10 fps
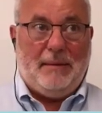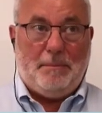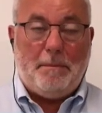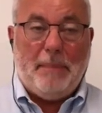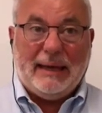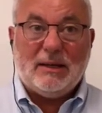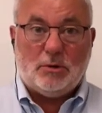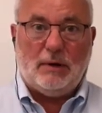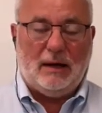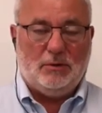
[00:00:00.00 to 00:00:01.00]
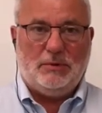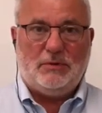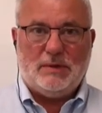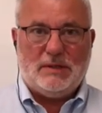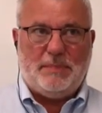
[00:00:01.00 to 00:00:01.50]
background,
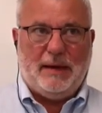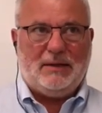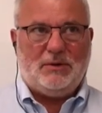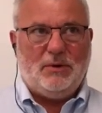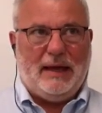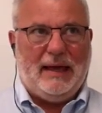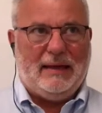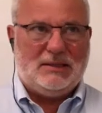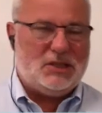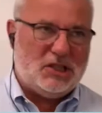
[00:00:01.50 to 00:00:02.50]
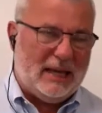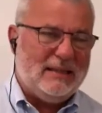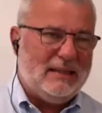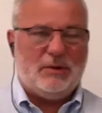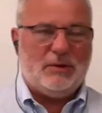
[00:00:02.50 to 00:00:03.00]
with respect to
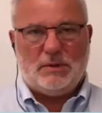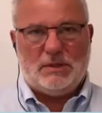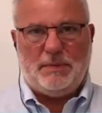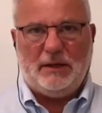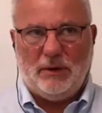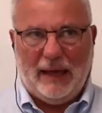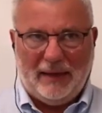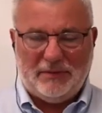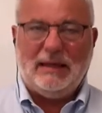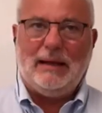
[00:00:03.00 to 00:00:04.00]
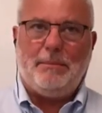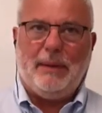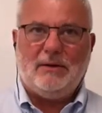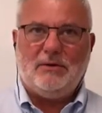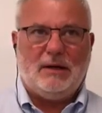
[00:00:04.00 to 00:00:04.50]
gender, with respect to ethical
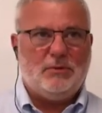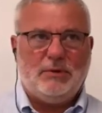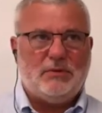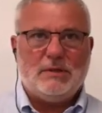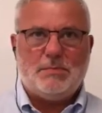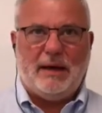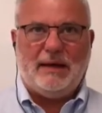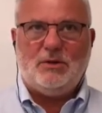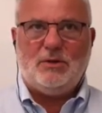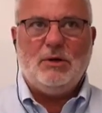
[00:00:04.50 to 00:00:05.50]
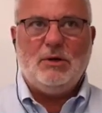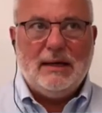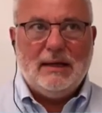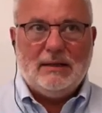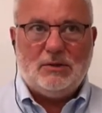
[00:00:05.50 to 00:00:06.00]
background, with respect
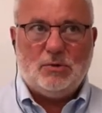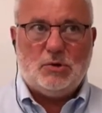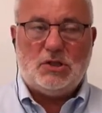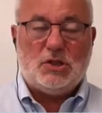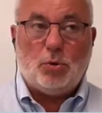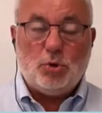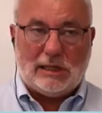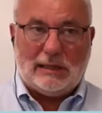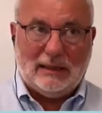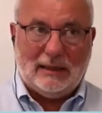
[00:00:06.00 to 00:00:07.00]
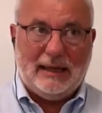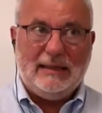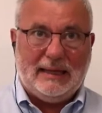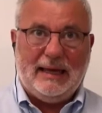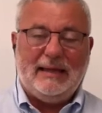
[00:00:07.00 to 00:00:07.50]
to social
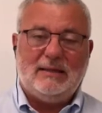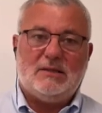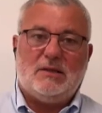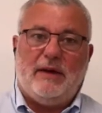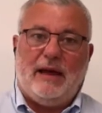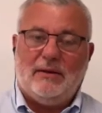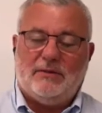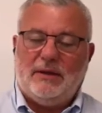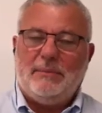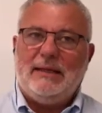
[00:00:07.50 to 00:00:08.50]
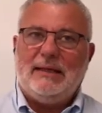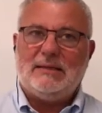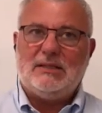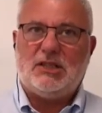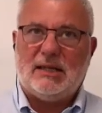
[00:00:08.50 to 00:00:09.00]
indicators of health. I mean,
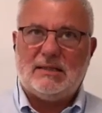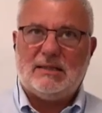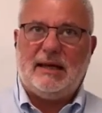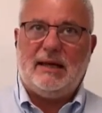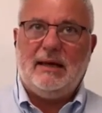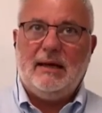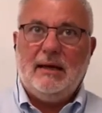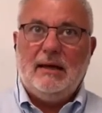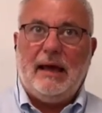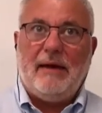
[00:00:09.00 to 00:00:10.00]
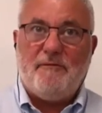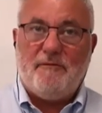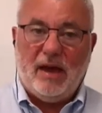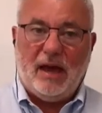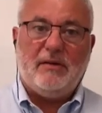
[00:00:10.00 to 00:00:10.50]
it's just a
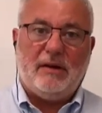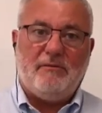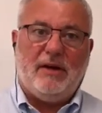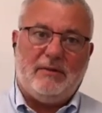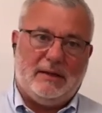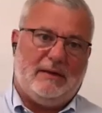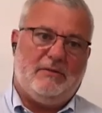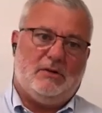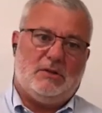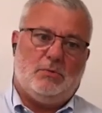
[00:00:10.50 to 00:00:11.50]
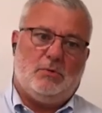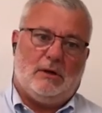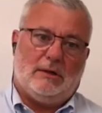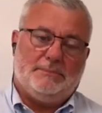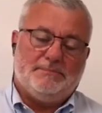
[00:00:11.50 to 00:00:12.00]
very, very diverse
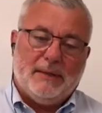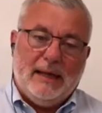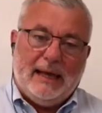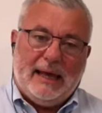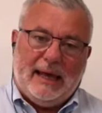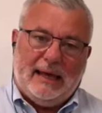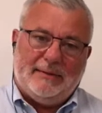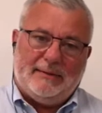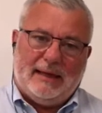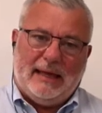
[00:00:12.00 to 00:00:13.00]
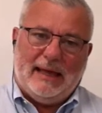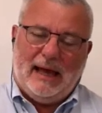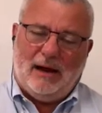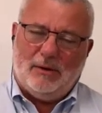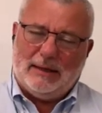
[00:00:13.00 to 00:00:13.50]
world, and
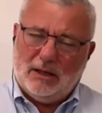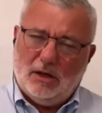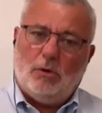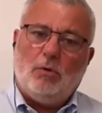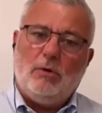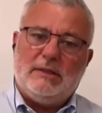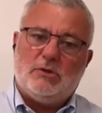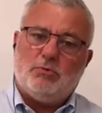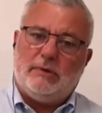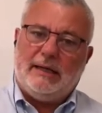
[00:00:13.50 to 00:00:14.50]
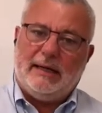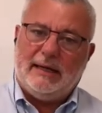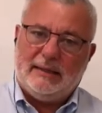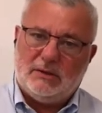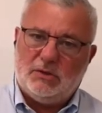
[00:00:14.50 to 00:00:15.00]
our goal is
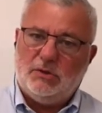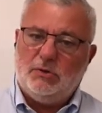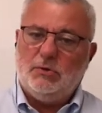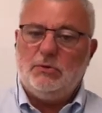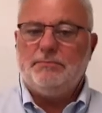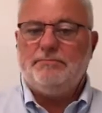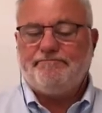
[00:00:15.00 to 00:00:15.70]
really to